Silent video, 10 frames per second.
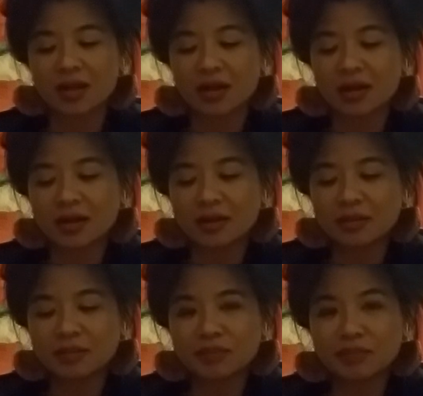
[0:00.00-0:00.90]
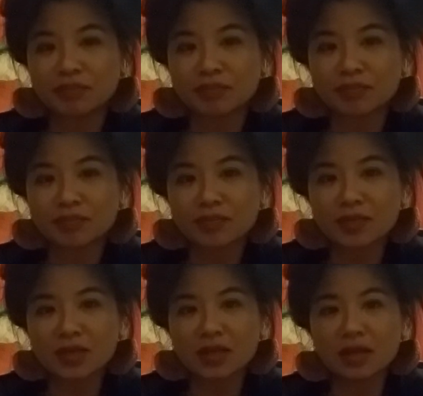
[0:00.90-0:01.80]
Um,
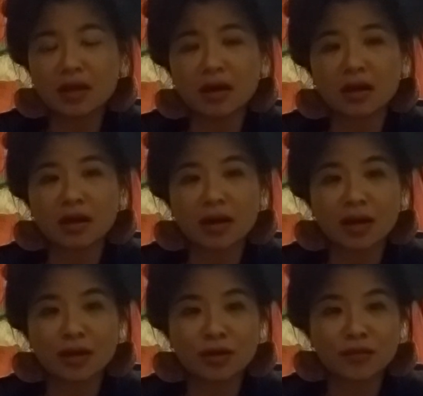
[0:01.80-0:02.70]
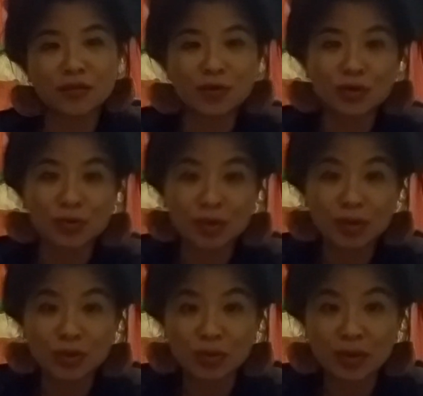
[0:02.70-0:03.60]
yeah, I don't know if you agree
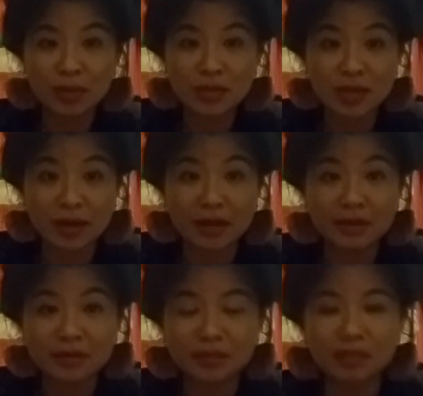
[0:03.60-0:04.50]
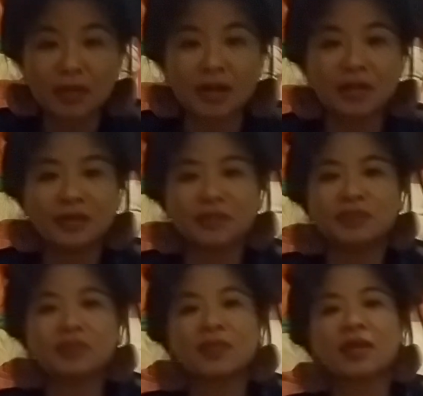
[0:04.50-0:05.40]
with what I'm saying, but
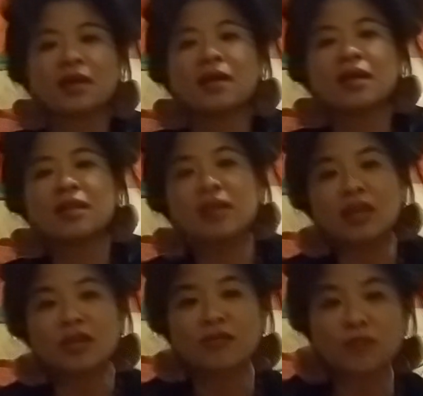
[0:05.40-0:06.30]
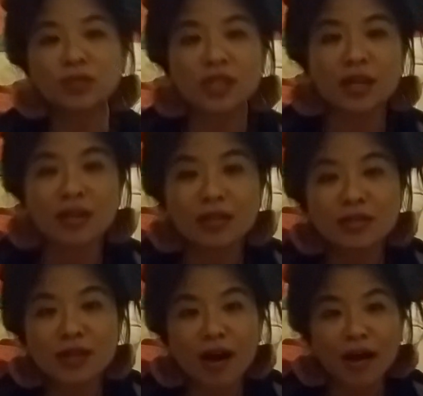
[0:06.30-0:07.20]
thank you for taking the
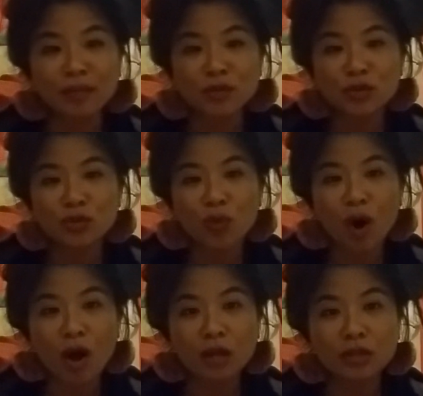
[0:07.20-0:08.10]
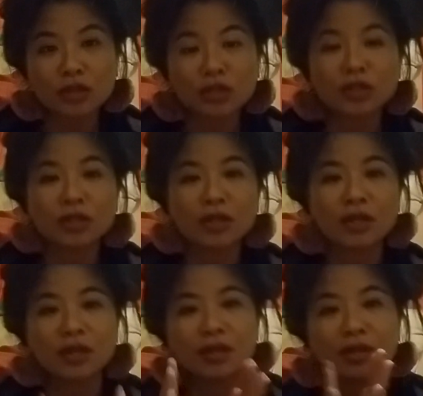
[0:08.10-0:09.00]
time to watch.
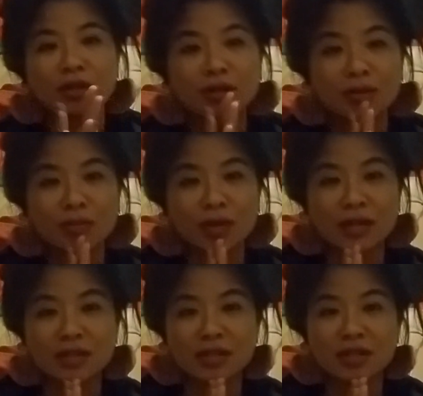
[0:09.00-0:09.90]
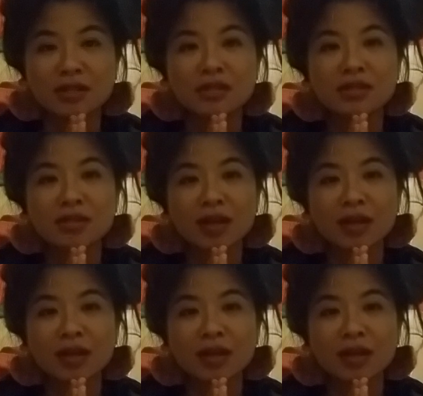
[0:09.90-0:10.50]
Blessings and